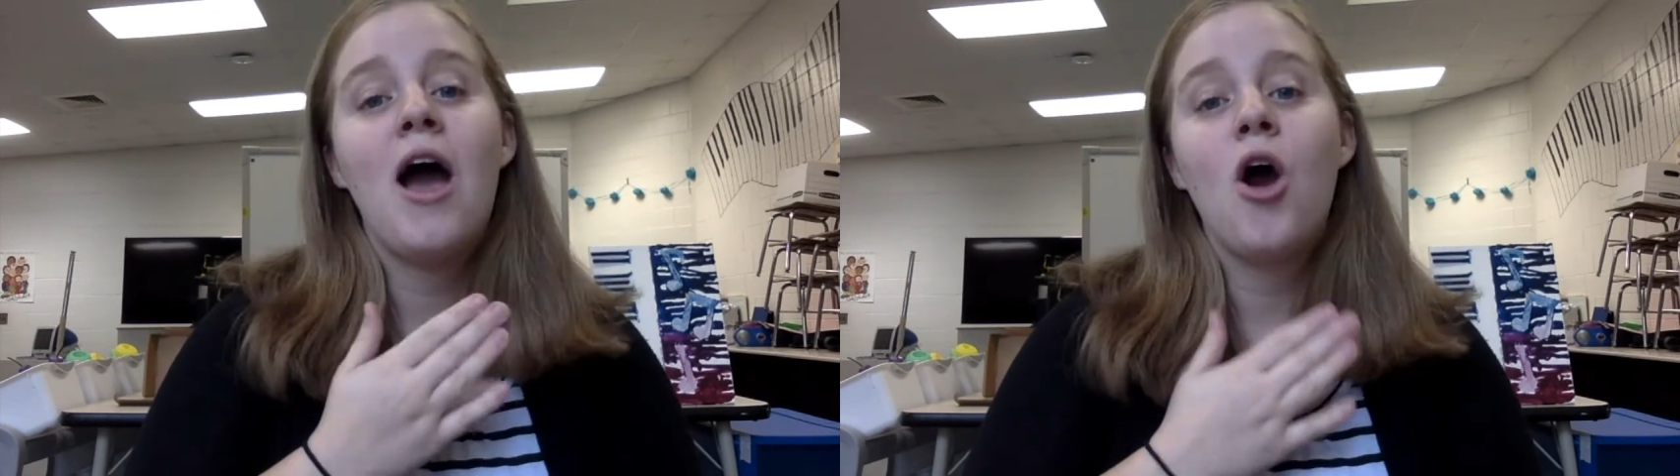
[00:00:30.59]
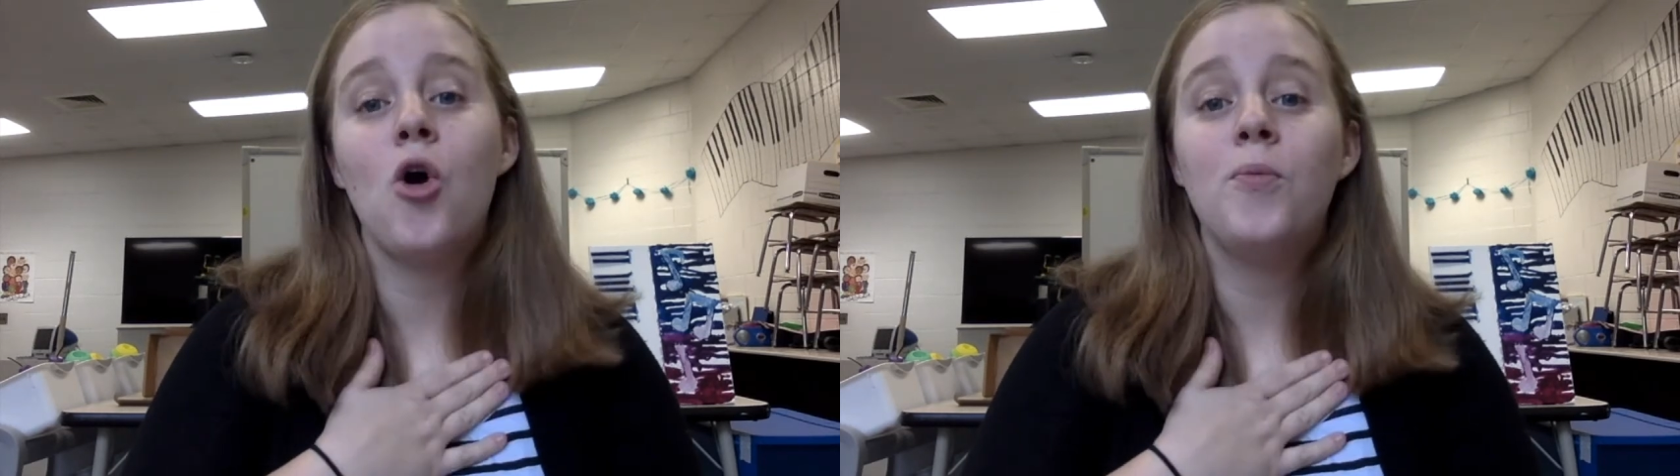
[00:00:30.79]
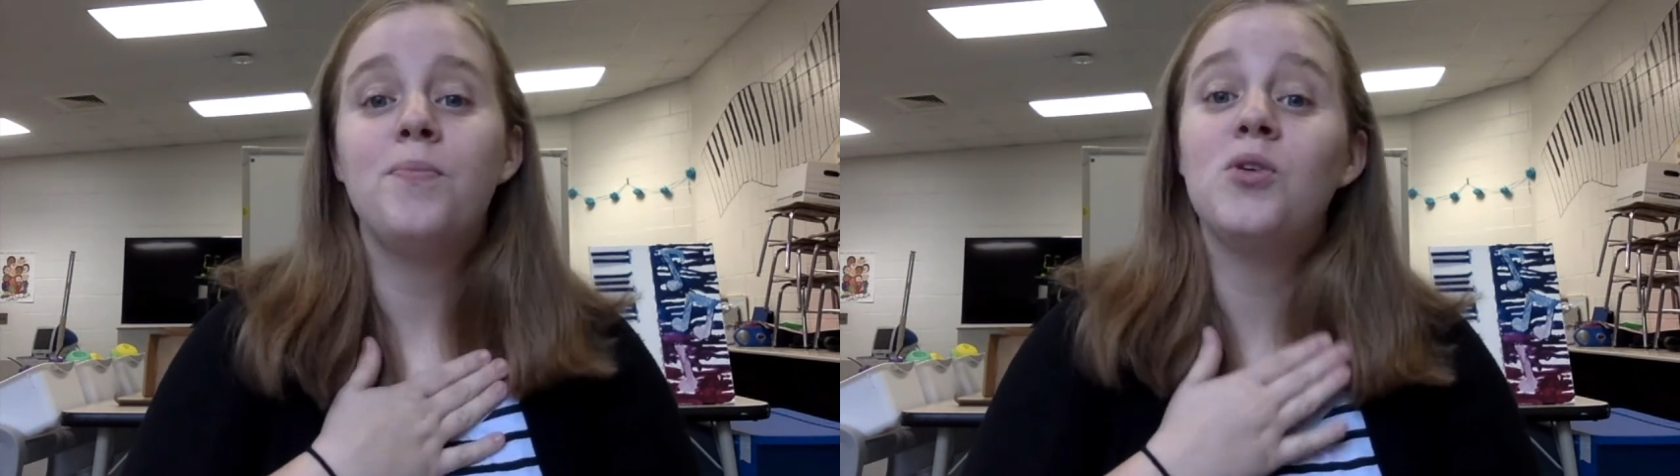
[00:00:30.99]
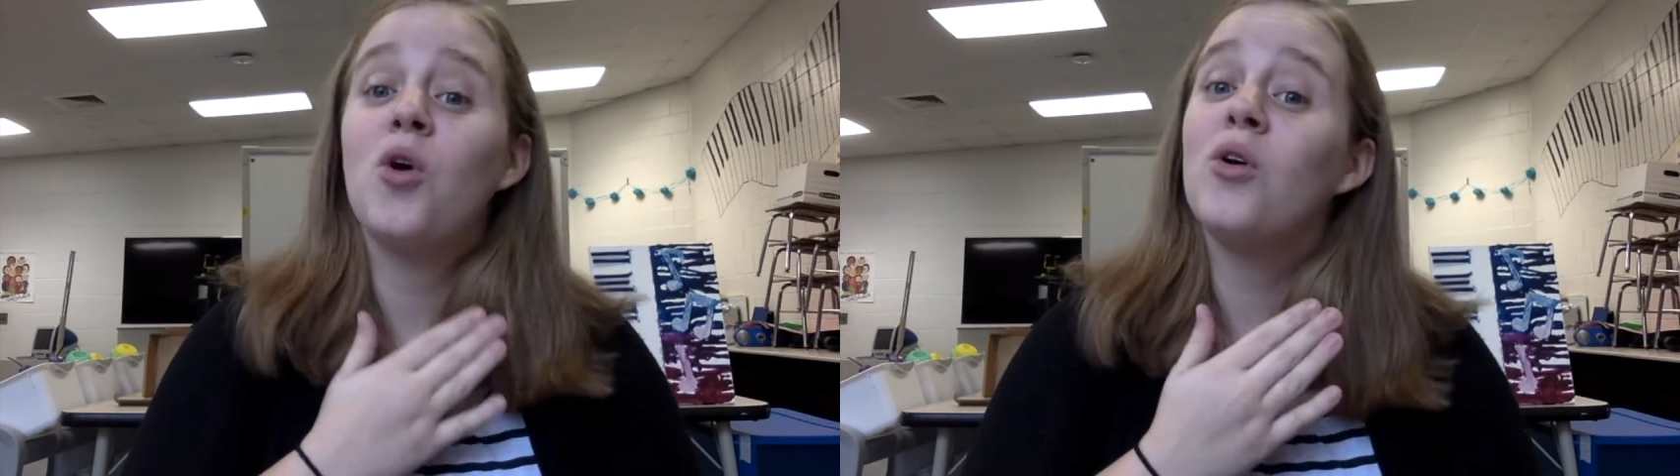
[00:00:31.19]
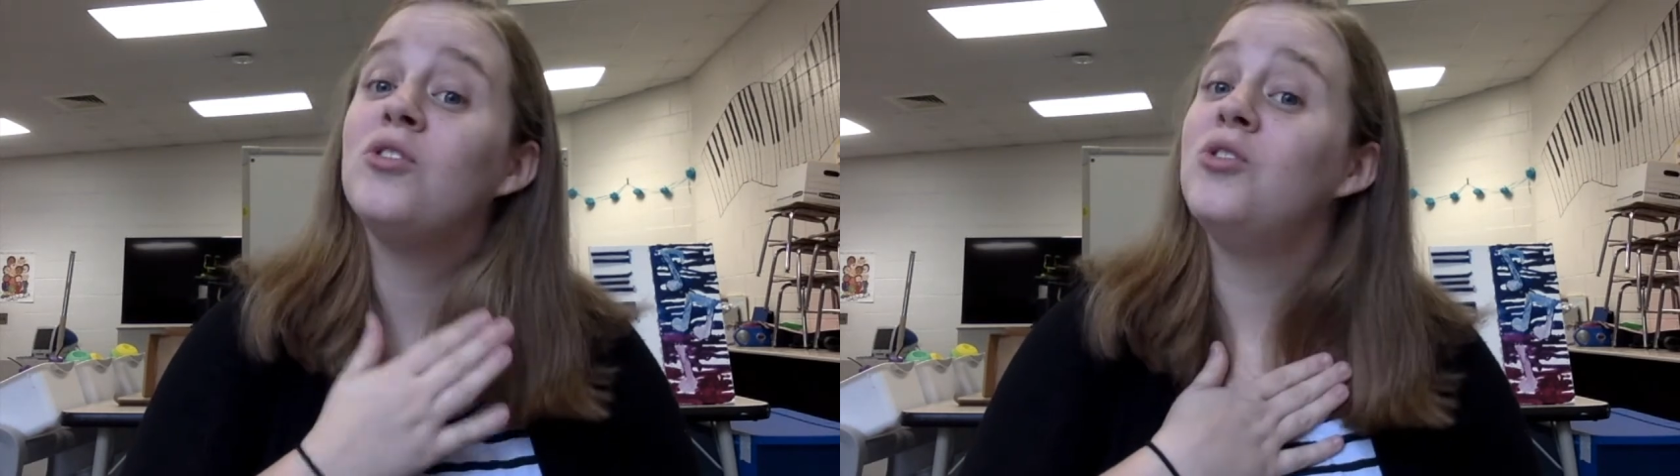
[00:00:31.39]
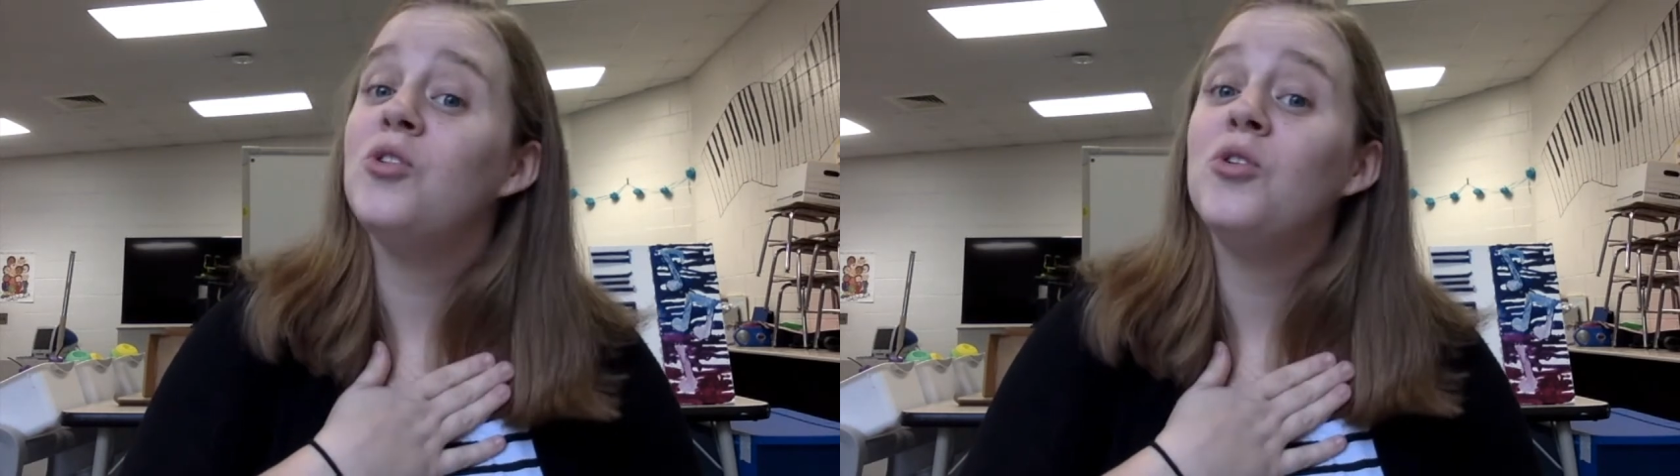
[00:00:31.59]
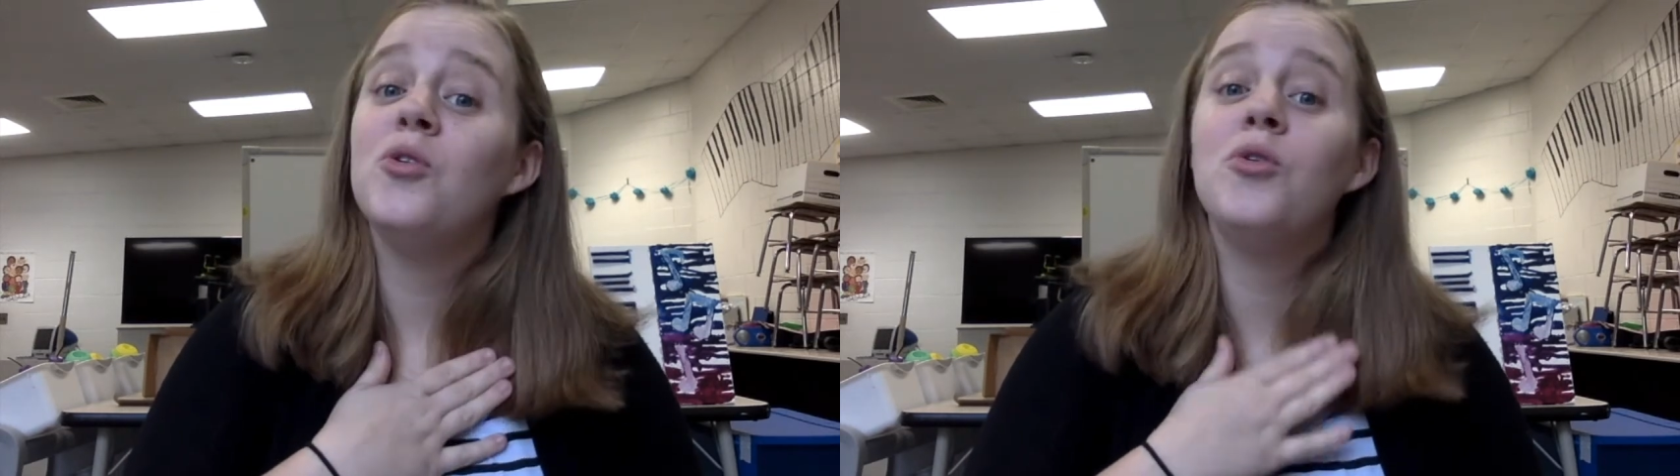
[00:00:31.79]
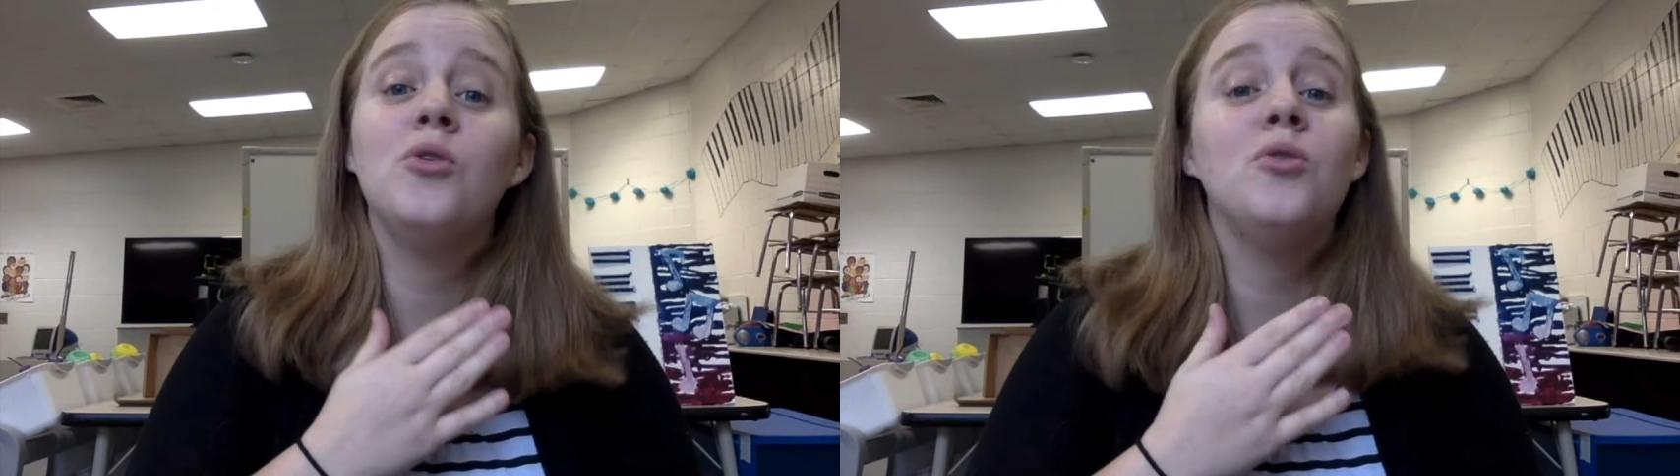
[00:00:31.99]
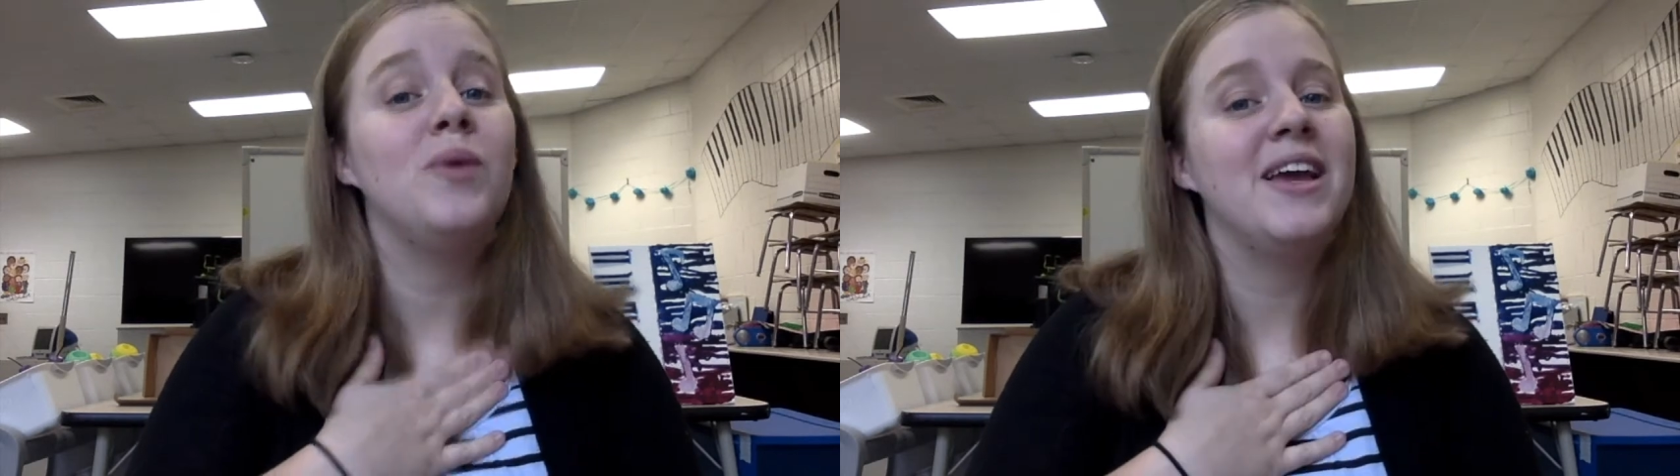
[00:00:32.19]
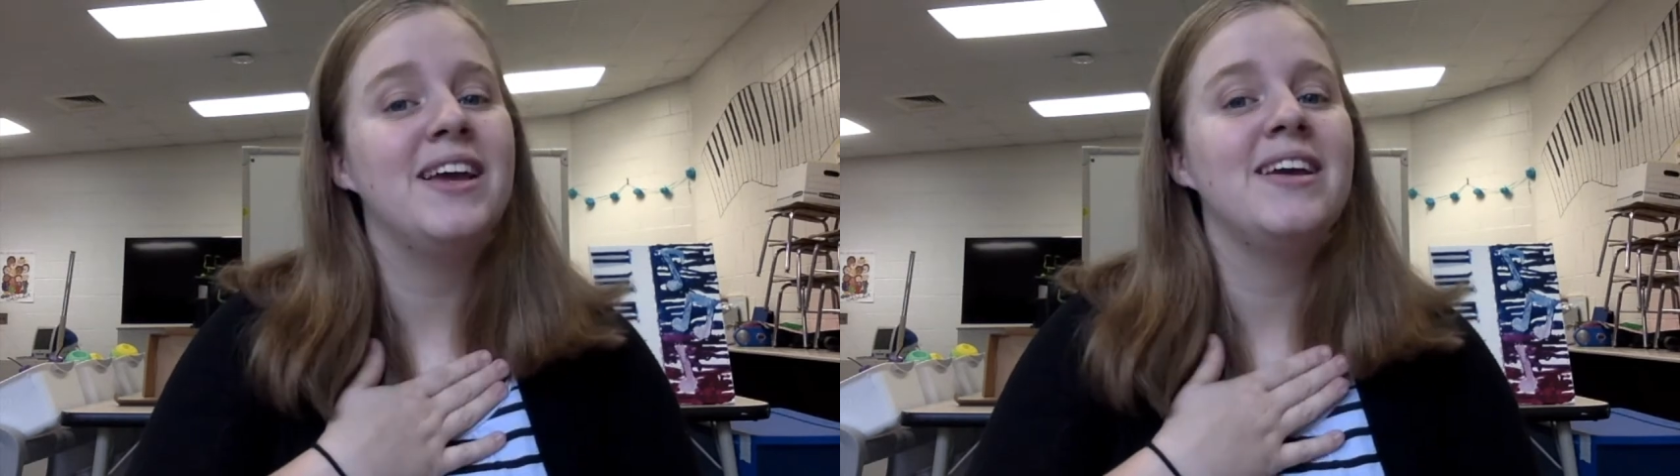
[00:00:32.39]
Hope you're
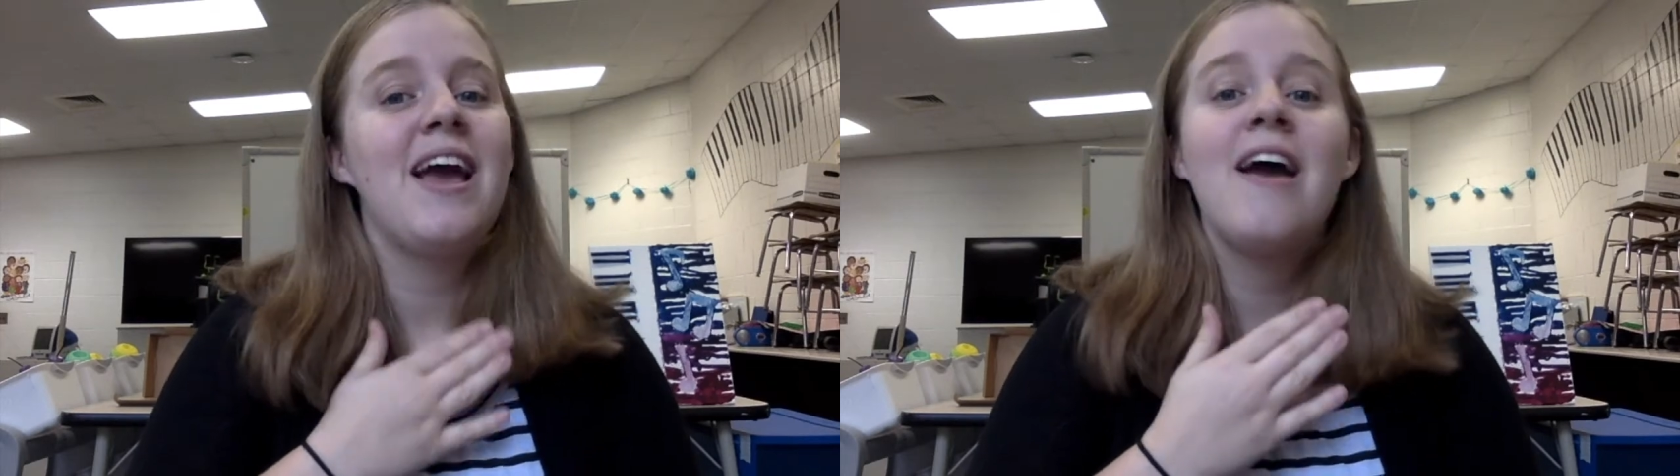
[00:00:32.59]
doing